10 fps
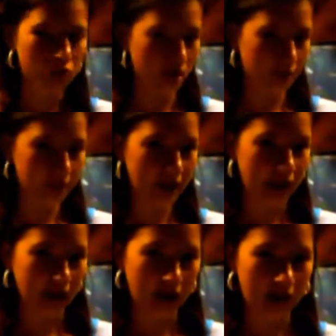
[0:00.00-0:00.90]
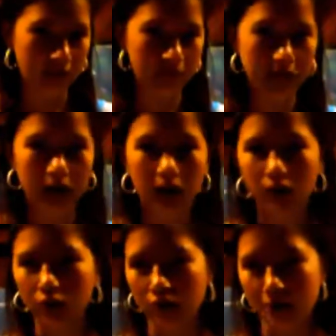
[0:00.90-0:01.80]
write a play. I'm thinking,
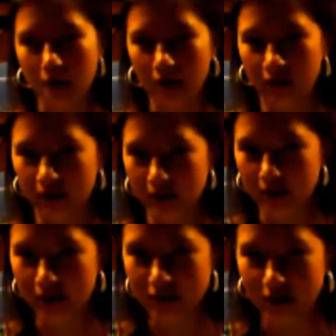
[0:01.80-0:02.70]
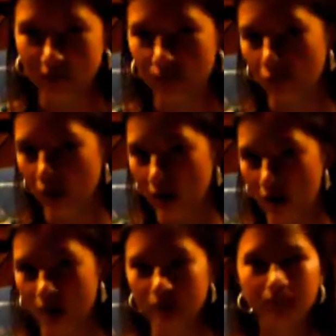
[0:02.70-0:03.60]
the Modern Day Samaritan. Why not?